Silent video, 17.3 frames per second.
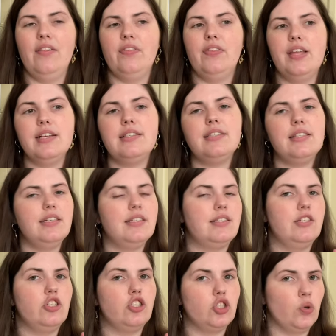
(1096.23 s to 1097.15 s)
This is
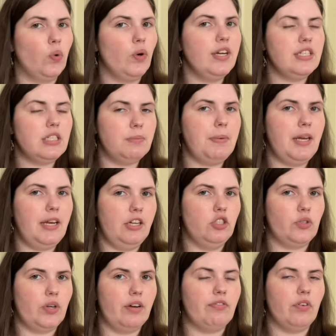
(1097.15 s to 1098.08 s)
the shortest Penny
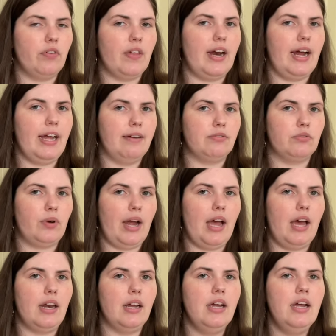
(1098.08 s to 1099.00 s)
Dreadful that I have
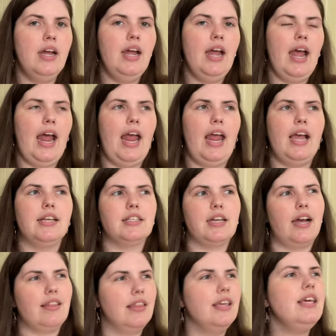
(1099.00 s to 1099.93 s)
read, and
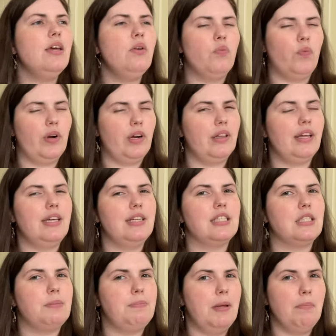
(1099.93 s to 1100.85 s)
I think it really
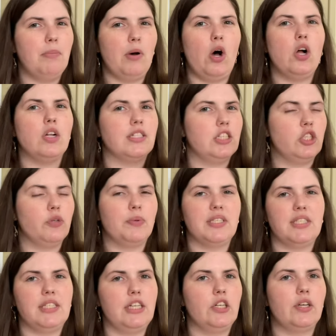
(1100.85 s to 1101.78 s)
spitballed into a
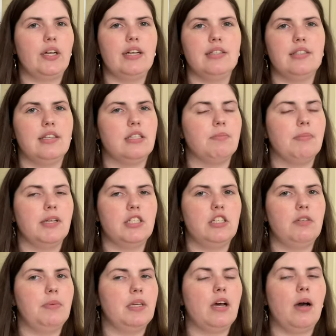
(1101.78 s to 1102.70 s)
series. This must
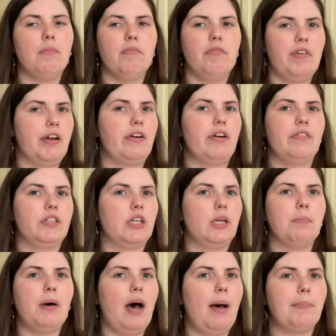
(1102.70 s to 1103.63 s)
have become very, very
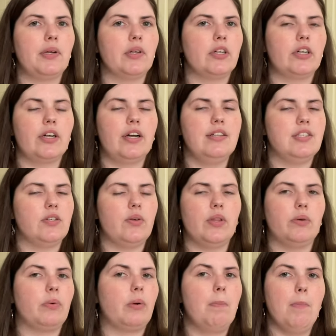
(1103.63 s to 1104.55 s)
popular, and so
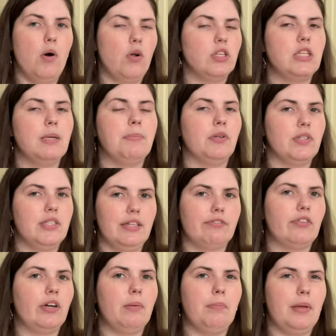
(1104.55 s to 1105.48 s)
there were multiple
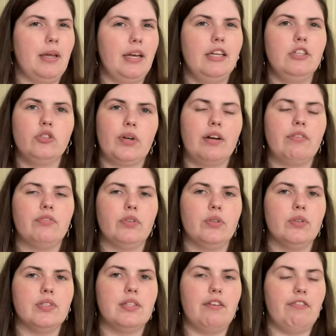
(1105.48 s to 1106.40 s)
different Penny
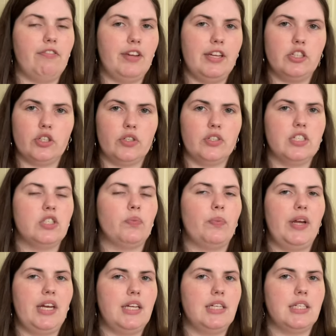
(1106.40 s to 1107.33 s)
Dreadfuls that featured
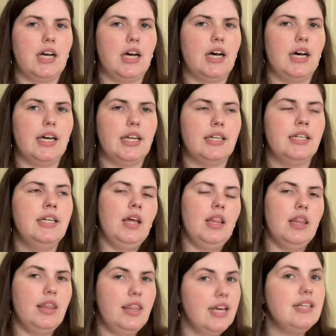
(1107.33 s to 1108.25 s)
Sweeney Todd.
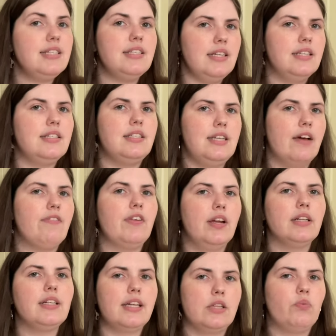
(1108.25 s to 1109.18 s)
This is
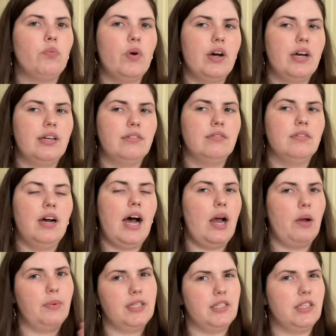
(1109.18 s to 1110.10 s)
definitely the one
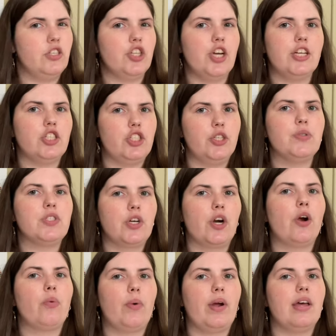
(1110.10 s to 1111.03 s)
I would suggest you
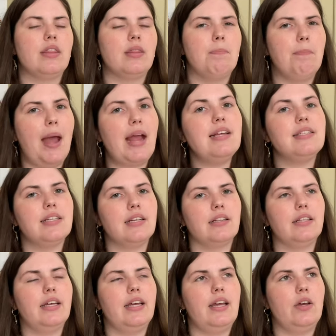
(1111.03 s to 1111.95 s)
start with.
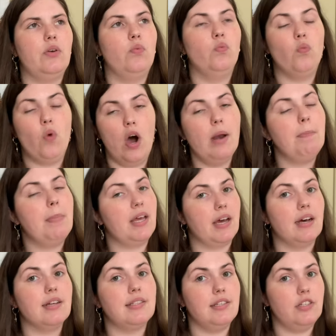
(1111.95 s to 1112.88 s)
Basically, one,
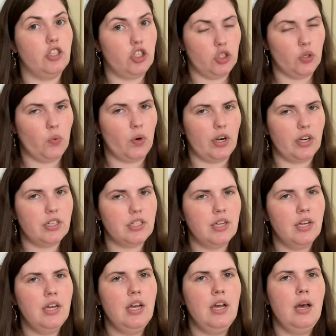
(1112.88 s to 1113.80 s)
because it's short,
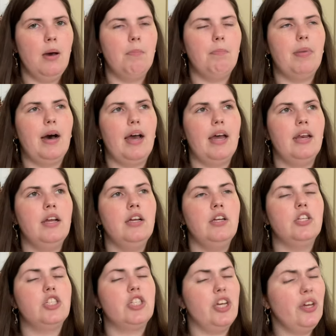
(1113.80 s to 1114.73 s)
but
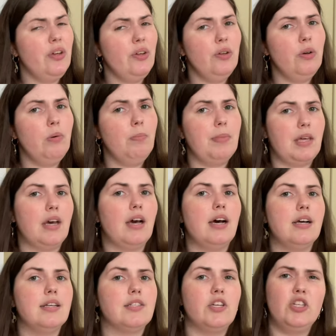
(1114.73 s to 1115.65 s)
two,
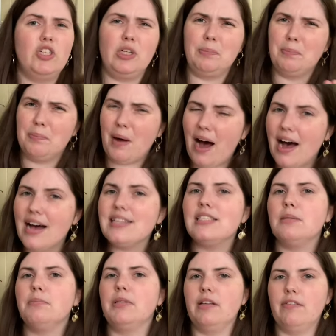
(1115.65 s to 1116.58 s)
because you're
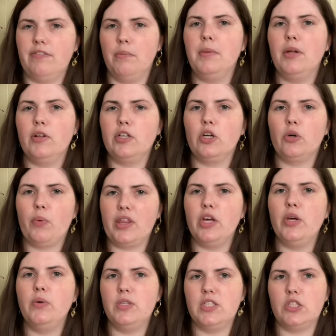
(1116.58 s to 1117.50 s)
possibly familiar with
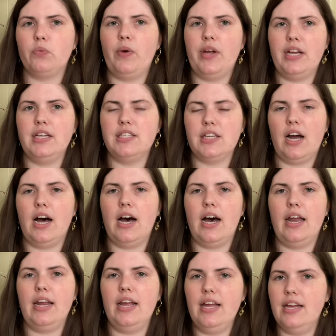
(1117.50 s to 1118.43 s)
who Sweeney
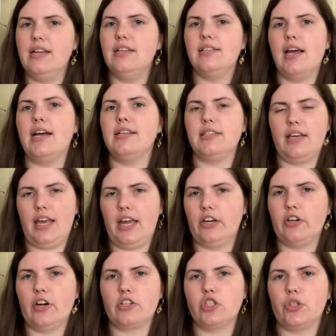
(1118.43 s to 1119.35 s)
Todd is as a
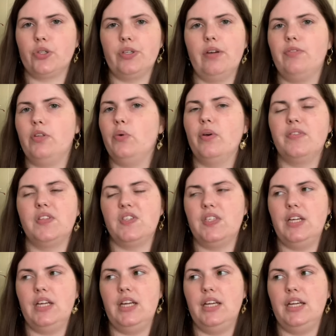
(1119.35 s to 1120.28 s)
character if you have
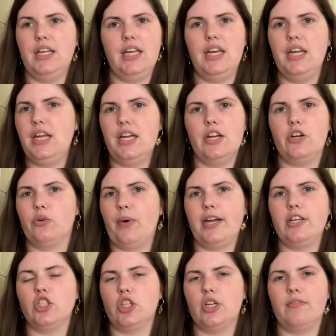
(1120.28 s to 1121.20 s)
seen any
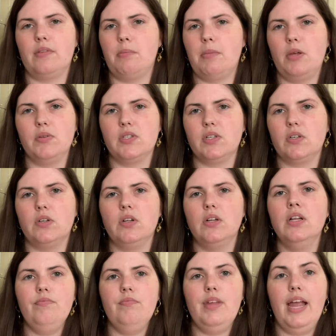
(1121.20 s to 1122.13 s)
iteration of the
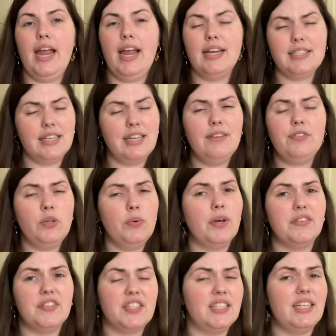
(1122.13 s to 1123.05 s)
musical. And if you
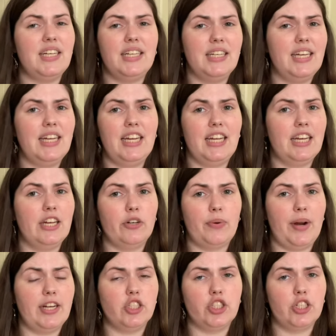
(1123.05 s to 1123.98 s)
have seen any
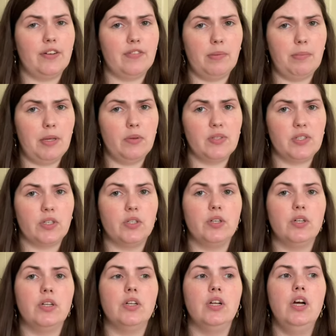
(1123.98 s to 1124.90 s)
iteration of the
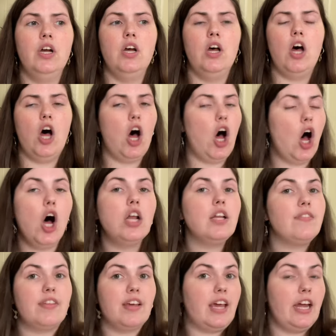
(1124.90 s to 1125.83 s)
musical, all
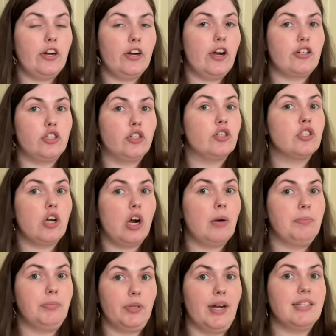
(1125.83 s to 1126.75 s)
of the characters are
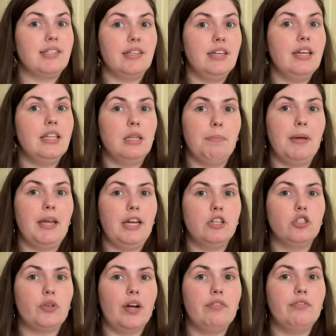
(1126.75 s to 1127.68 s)
present in the Penny
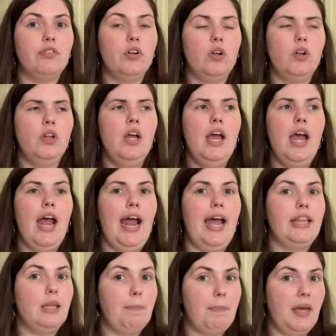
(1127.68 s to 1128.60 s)
Dreadful,
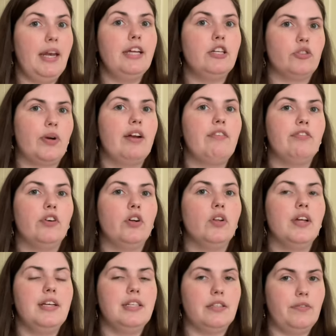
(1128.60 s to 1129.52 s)
and the Penny
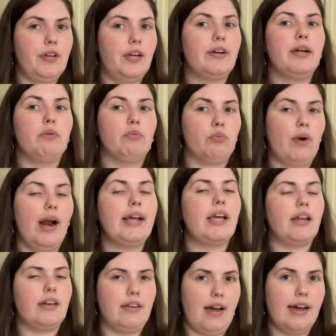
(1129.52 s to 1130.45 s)
Dreadful is very
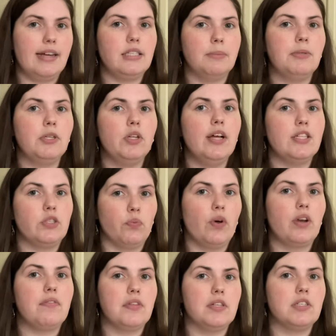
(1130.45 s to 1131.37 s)
recognizable as
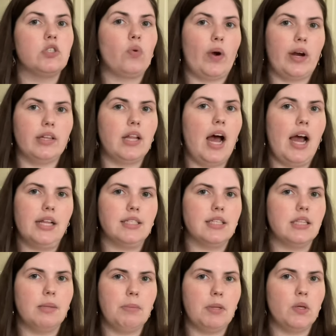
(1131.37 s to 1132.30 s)
one of the storylines
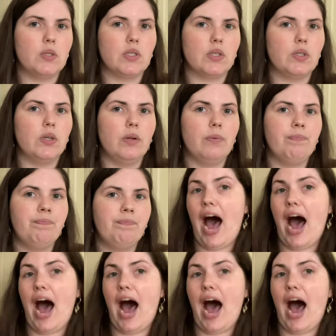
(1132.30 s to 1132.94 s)
in the musical.